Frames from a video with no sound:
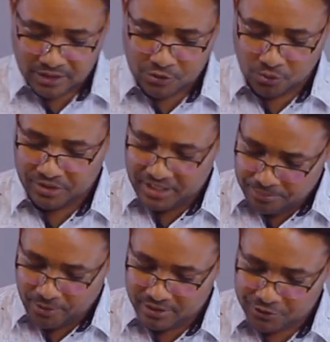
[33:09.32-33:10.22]
So
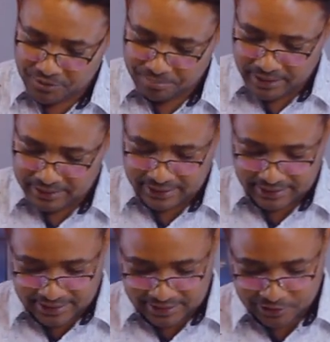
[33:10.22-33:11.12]
Nimrod's rebellion
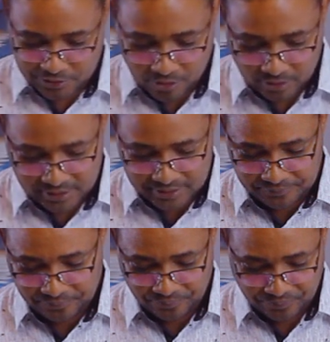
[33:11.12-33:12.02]
against God,
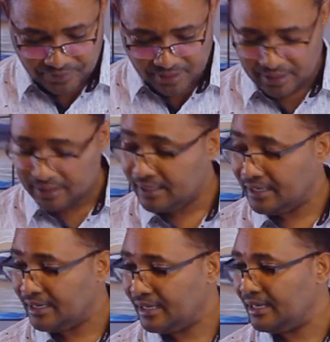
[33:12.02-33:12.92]

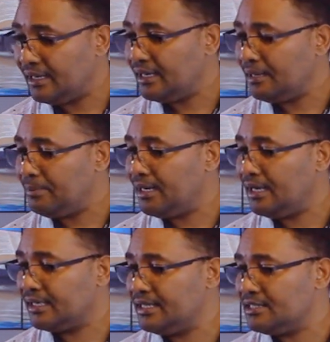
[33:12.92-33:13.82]

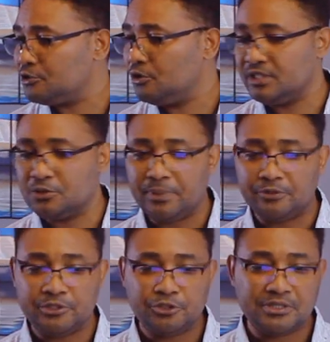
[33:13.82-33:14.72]
his
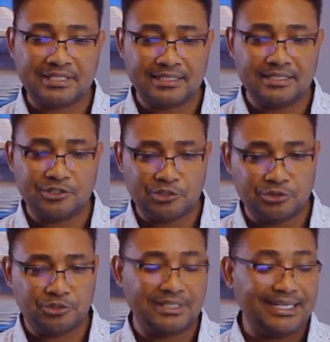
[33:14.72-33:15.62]
patriarchal
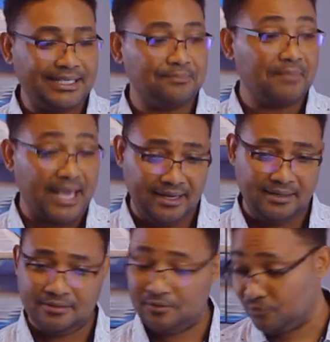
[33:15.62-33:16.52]
institution led
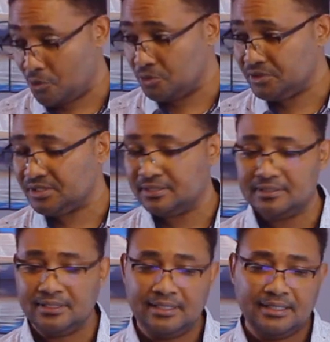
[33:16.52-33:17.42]
men, of course,
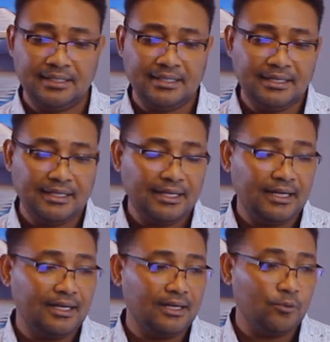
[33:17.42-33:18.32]

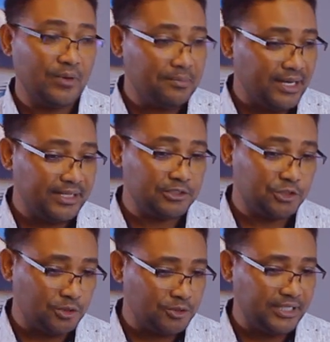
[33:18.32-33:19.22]
women and
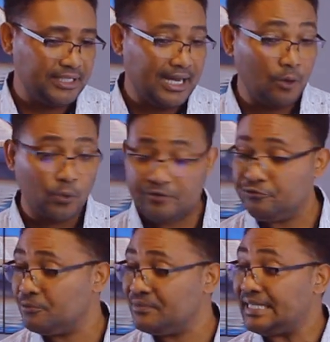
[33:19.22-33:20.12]
children away
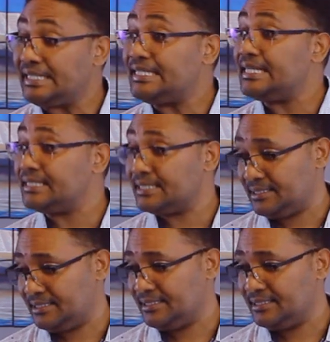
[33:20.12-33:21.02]
from the
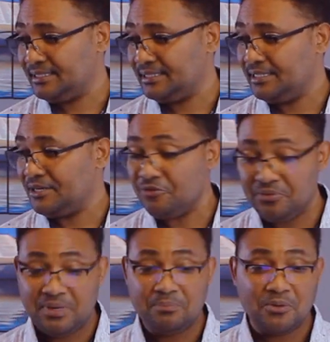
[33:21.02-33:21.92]
leaders.
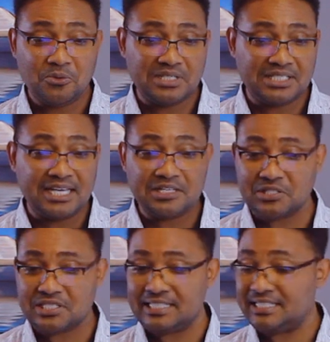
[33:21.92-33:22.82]
Remember, all these guys
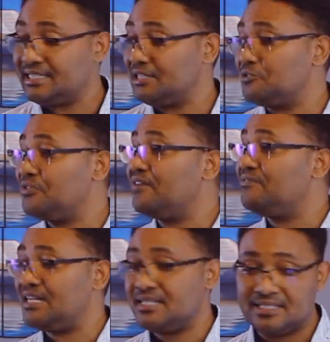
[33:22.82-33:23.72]
used to listen to their
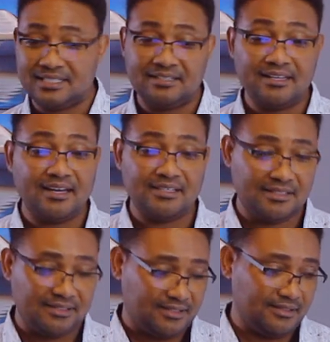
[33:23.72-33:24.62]
fathers and their
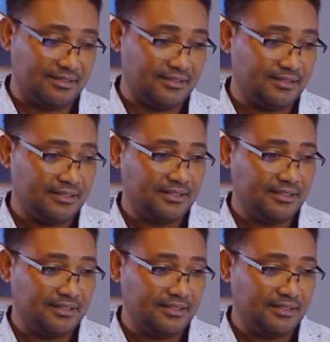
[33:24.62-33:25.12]
ancestors.